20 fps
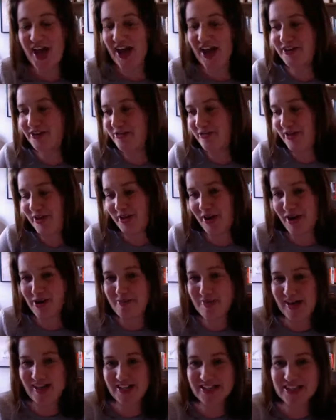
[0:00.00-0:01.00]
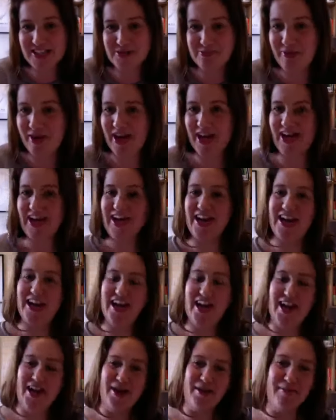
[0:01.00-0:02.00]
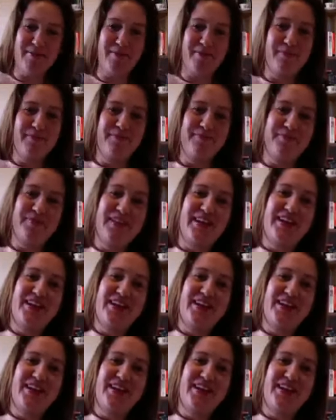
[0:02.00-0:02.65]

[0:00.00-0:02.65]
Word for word: I don't want to go back to my um,